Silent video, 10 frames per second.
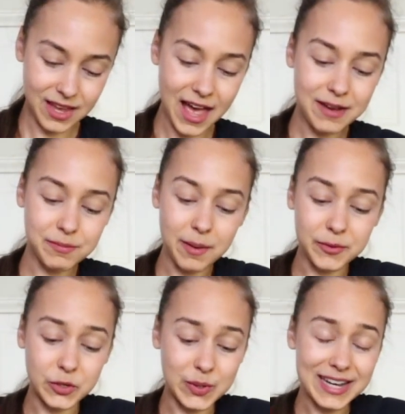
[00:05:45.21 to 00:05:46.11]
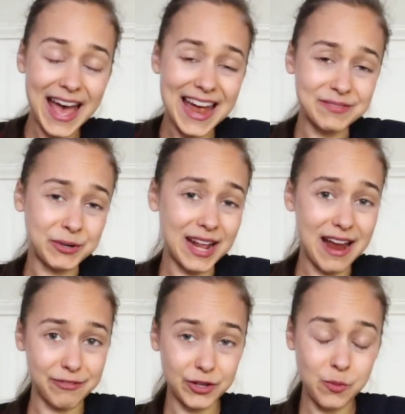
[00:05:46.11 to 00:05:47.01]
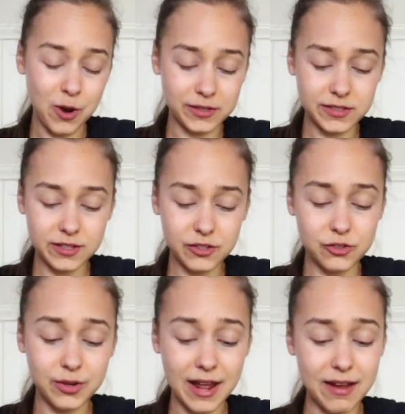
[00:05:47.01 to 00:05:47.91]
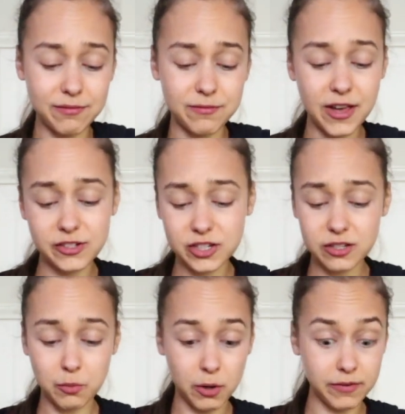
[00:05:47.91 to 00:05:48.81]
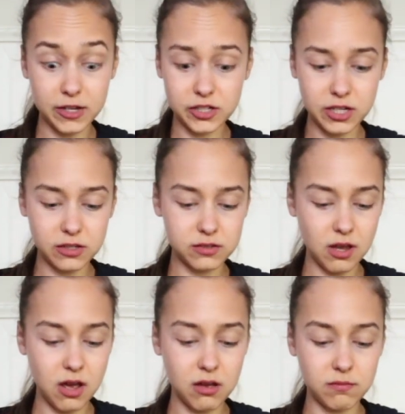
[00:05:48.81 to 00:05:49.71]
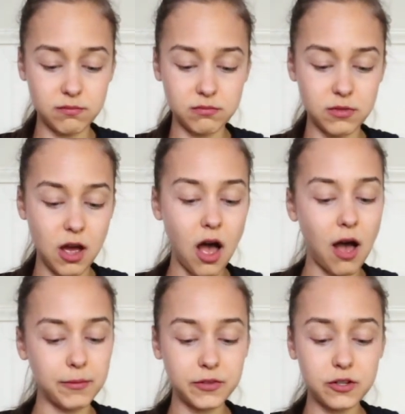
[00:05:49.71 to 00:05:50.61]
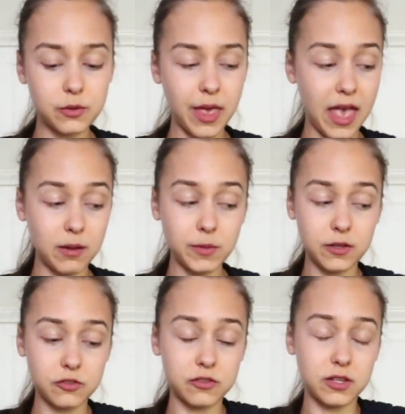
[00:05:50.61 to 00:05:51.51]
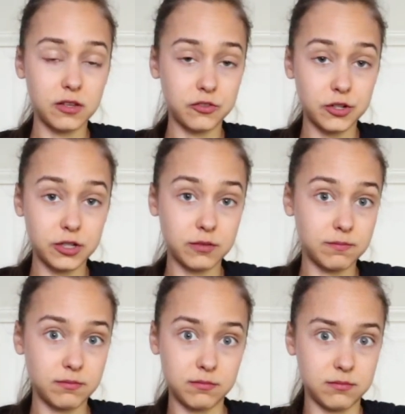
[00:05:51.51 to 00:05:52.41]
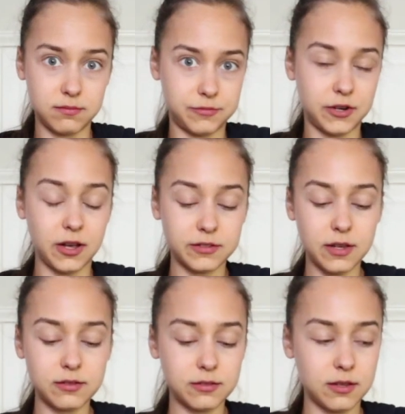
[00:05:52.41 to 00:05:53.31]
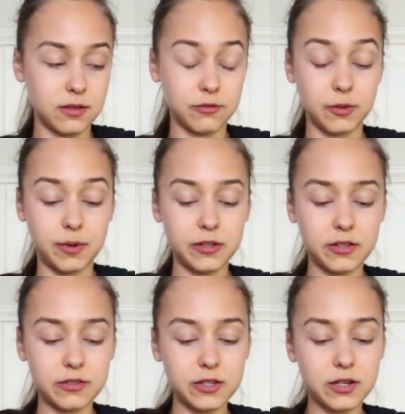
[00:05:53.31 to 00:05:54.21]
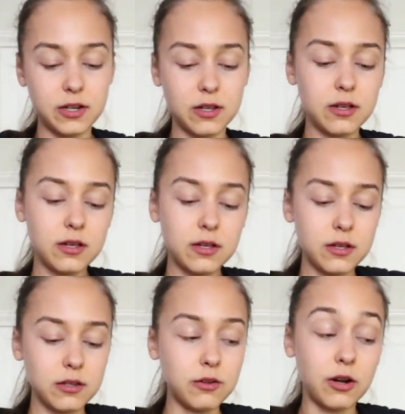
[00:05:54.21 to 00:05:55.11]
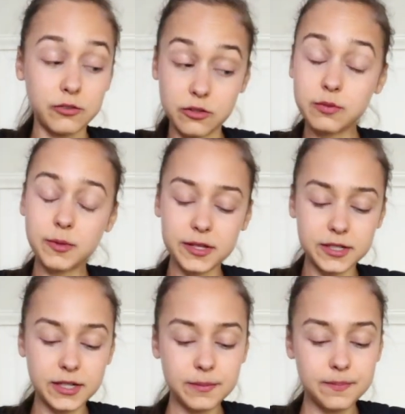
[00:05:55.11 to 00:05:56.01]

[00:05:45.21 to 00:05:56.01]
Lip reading: And remember, you can add whatever you want to these. You can add veggies, more veggies. Obviously you can because it's just easier to process in the food processor. You can also use a blender.